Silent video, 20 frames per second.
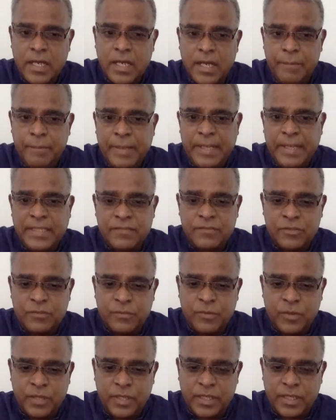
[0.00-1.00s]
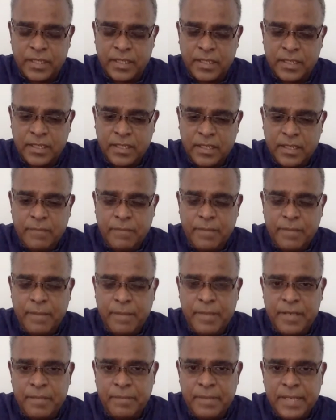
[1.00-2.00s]
Passive smoking.
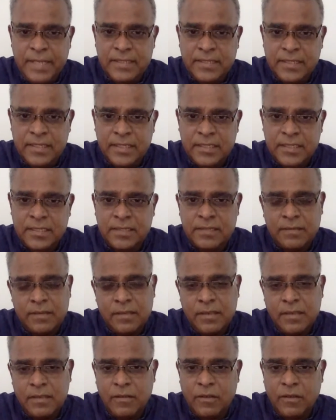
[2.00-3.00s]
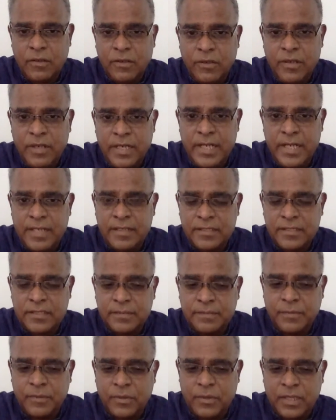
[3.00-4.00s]
Public places, not only
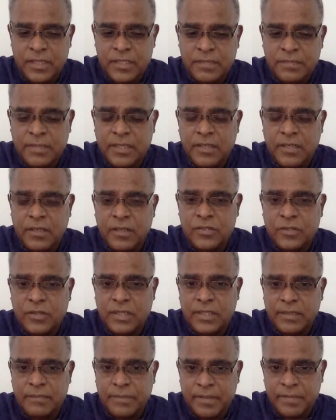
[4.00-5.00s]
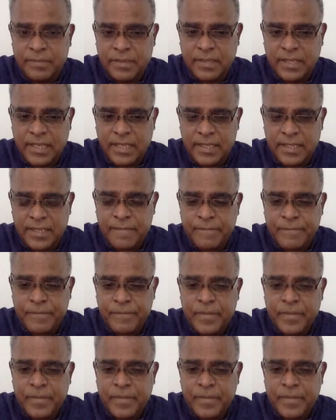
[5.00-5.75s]
smokers but also other people gather.